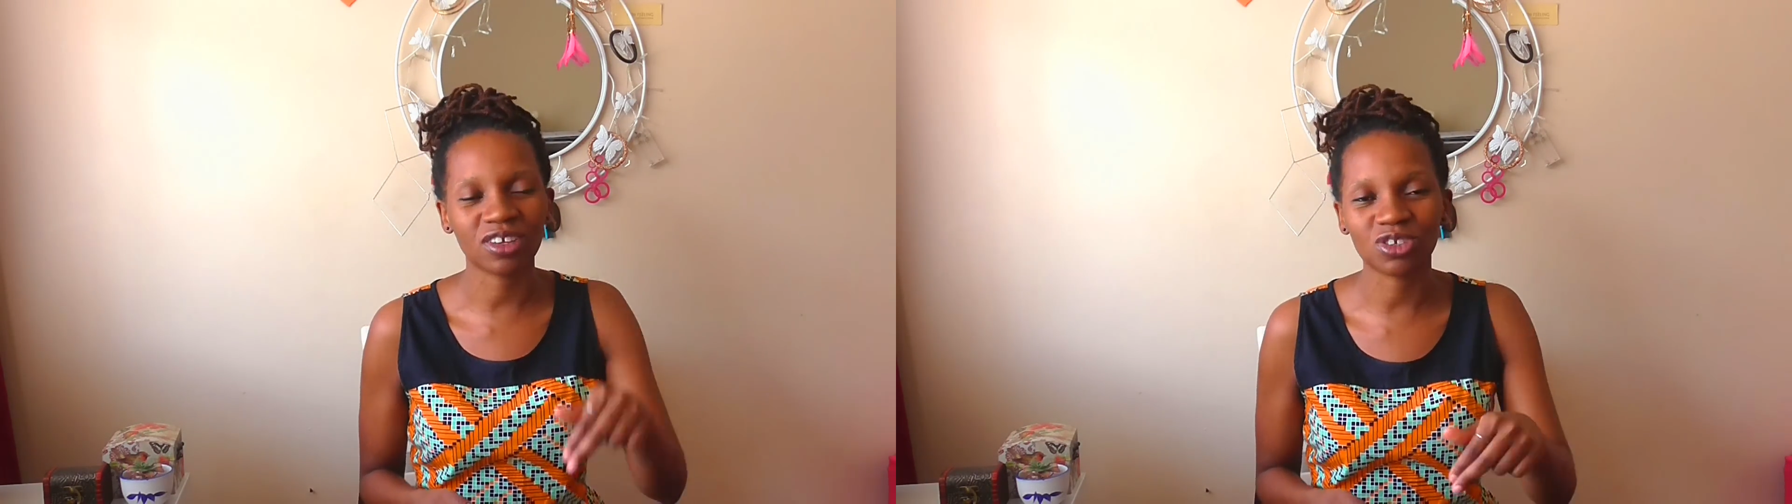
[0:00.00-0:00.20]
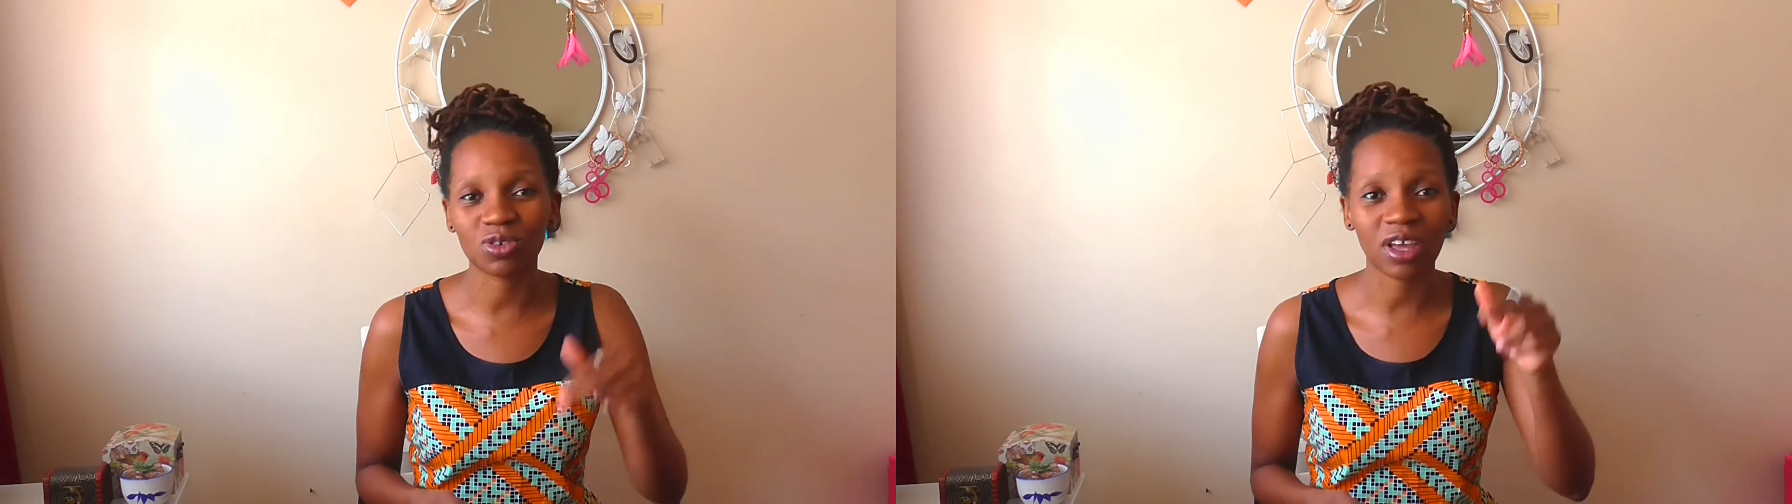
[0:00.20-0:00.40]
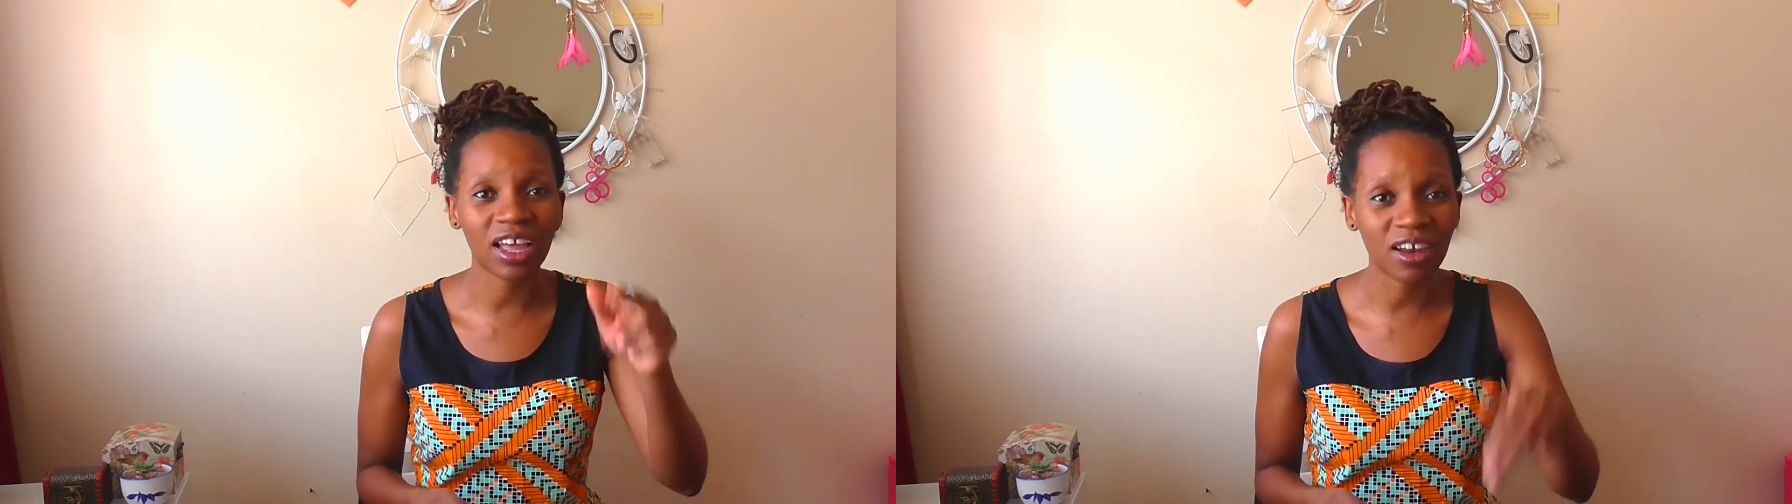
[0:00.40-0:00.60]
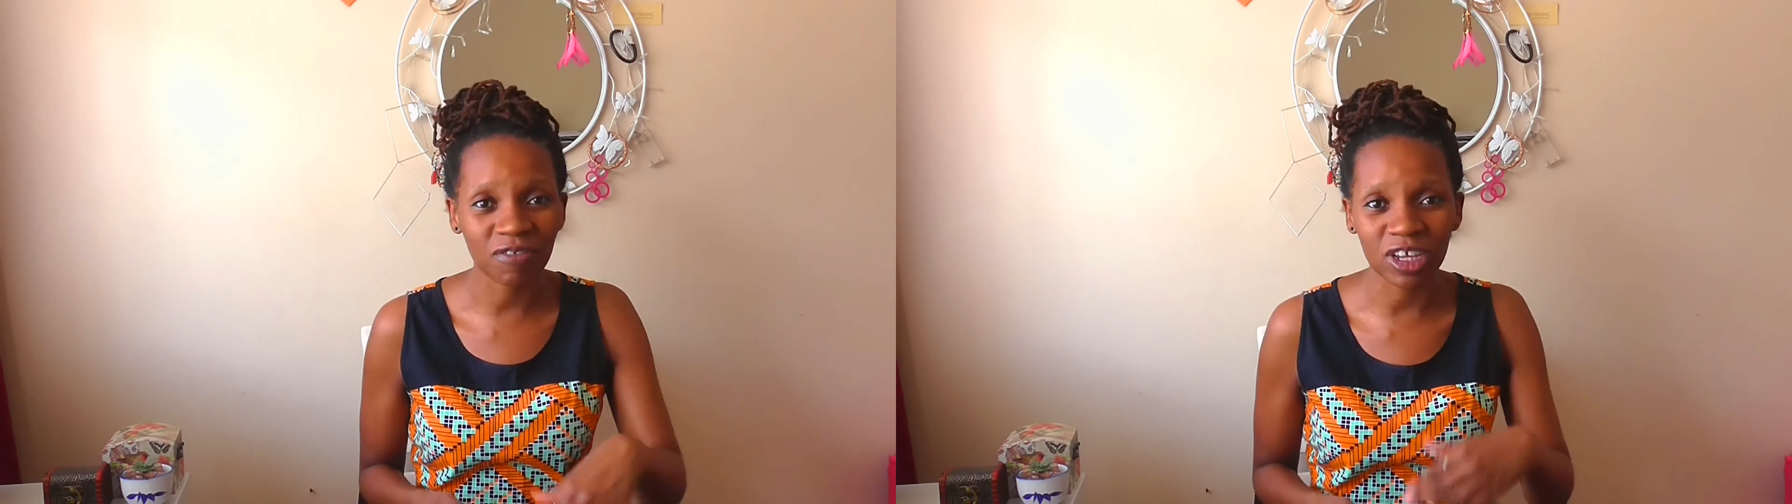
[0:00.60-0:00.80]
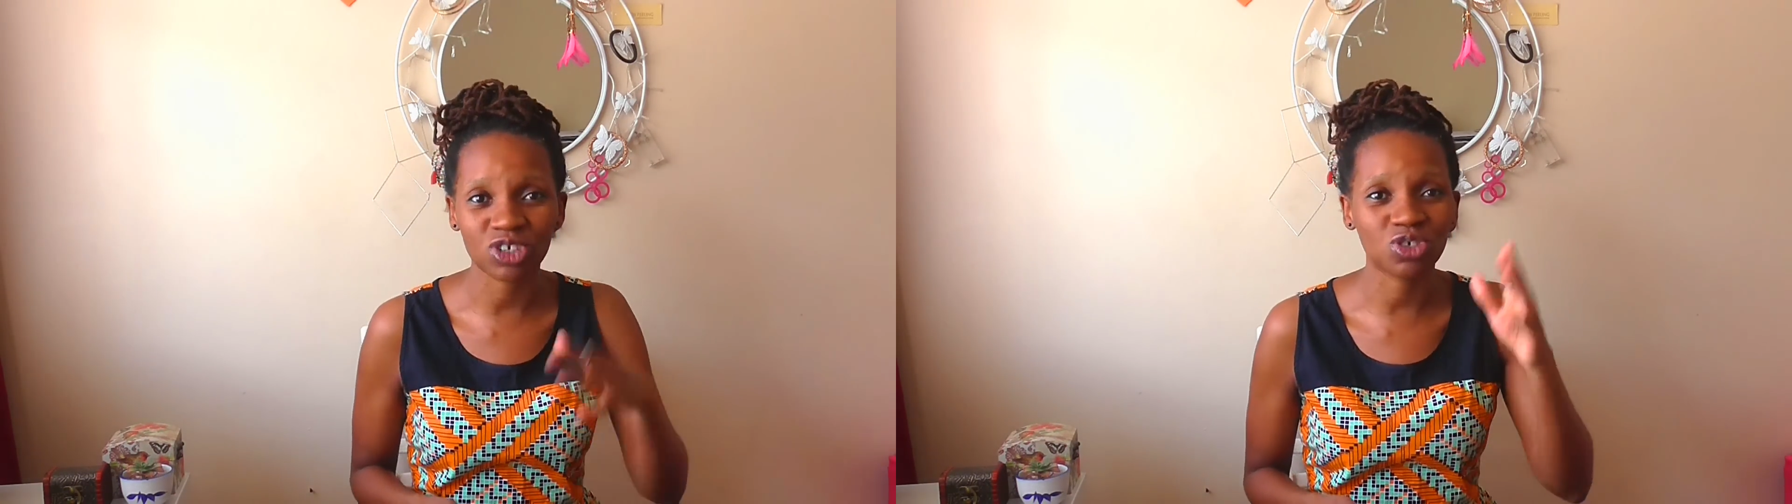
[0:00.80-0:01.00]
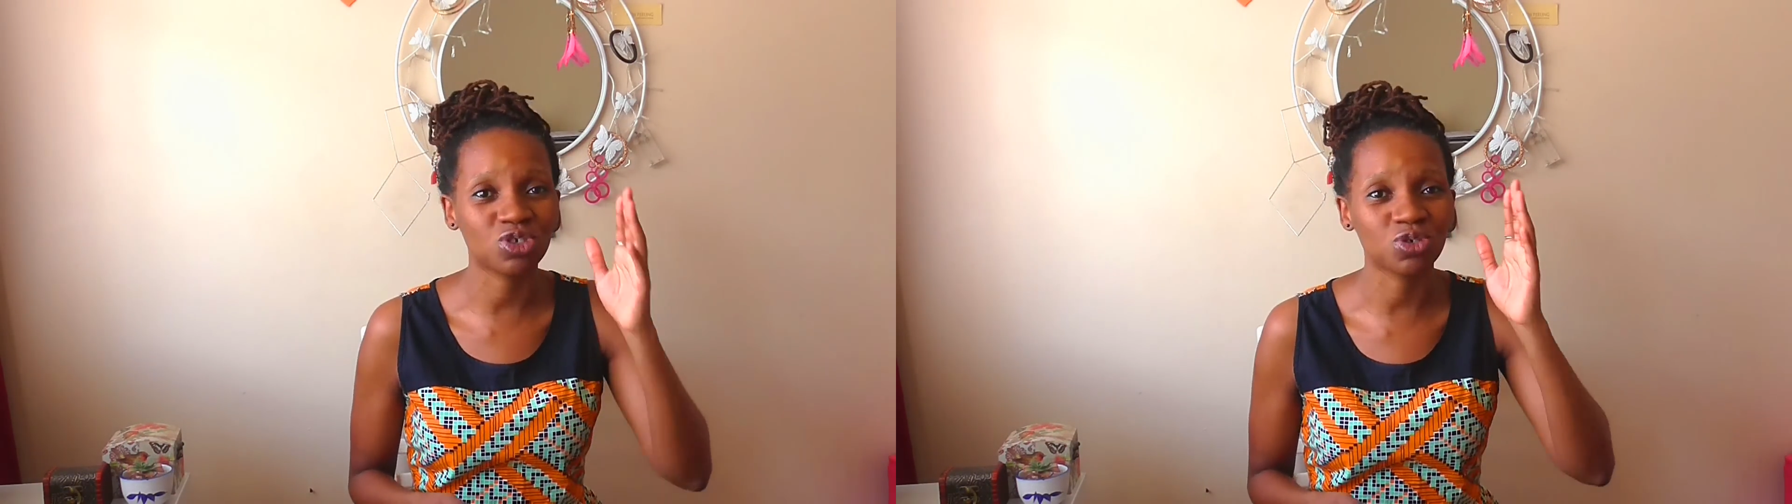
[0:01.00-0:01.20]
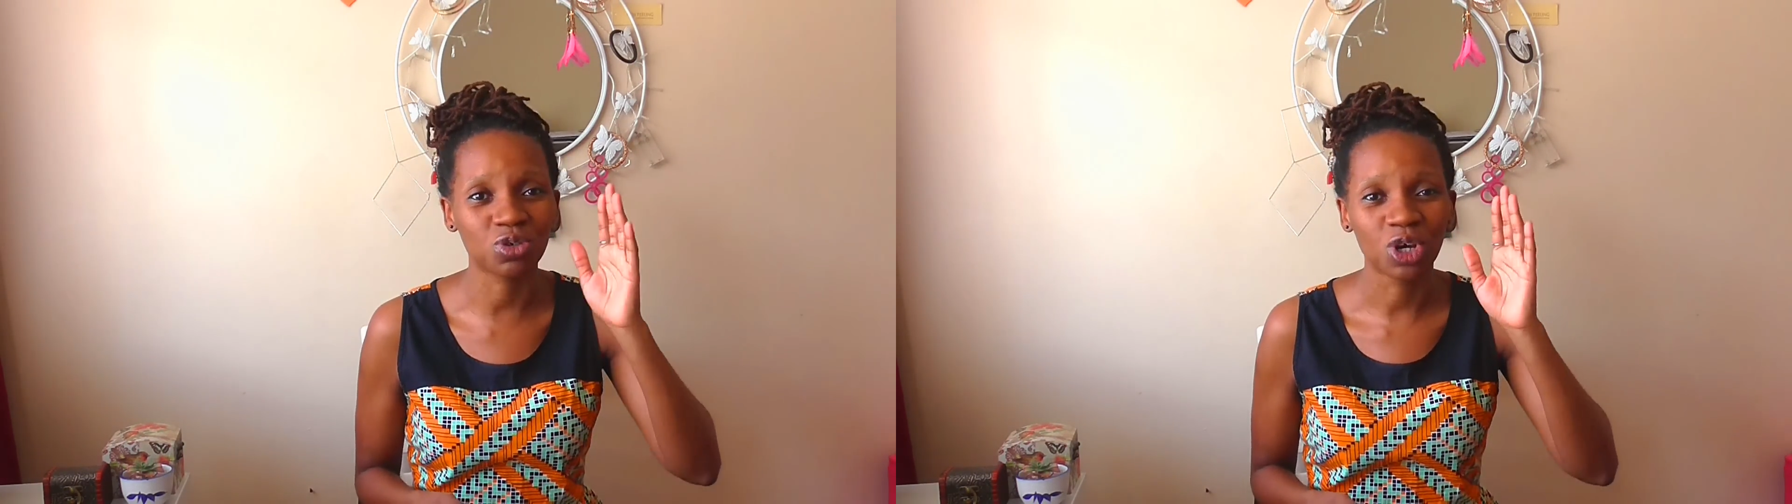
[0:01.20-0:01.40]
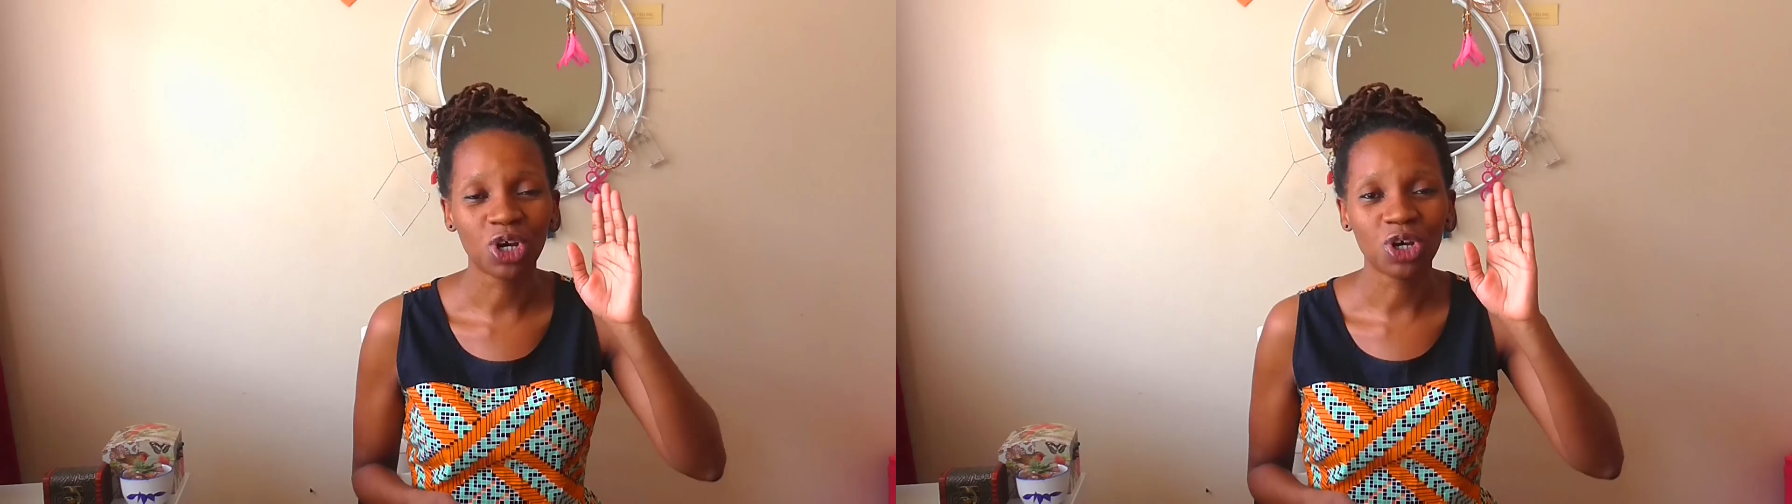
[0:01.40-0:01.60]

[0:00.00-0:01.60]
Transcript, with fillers: to elevate you, to